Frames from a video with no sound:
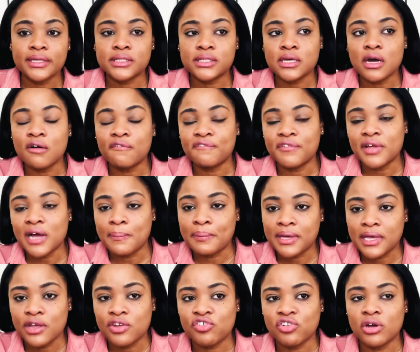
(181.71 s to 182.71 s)
of the
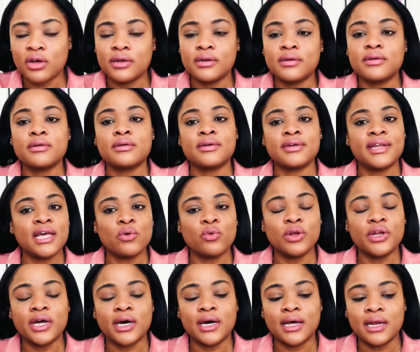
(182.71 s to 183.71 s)
application, they will
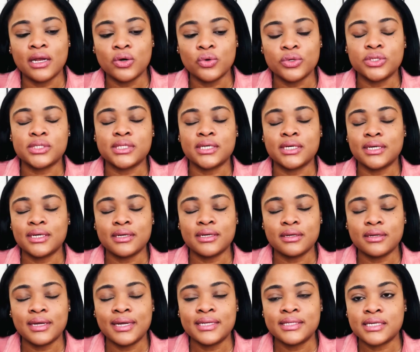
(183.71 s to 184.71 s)
not allow you to
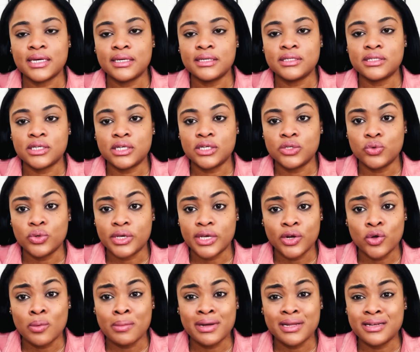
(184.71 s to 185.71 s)
enter into the UK.
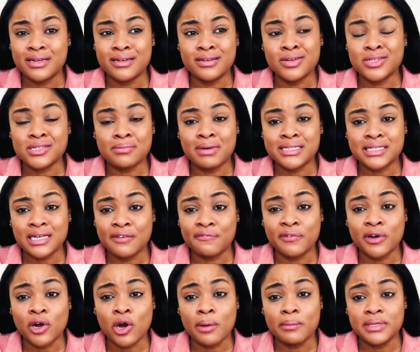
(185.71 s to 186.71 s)
Doesn't matter if the
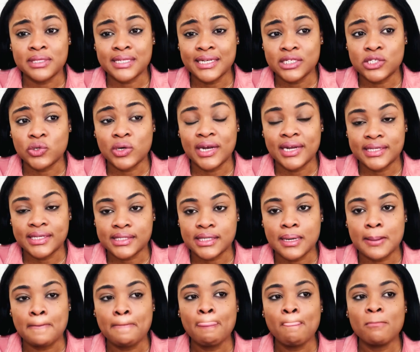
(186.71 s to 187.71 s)
army sent you a letter.
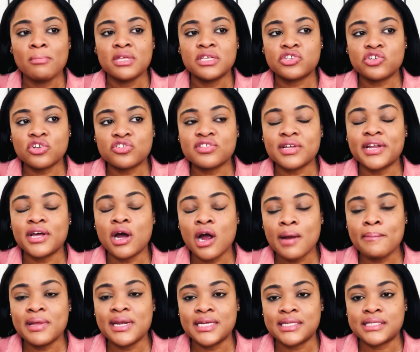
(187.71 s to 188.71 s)
It's just that the
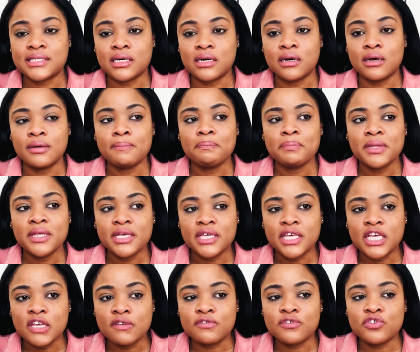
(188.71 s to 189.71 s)
army letter
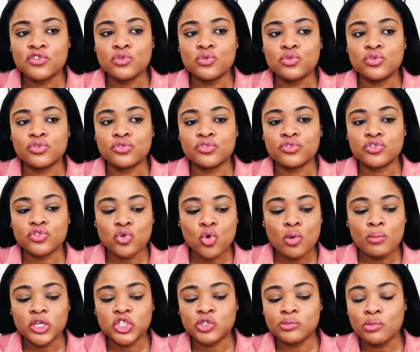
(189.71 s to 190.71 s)
gives you so
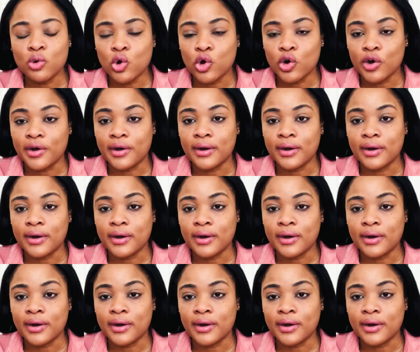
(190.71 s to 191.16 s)
much more.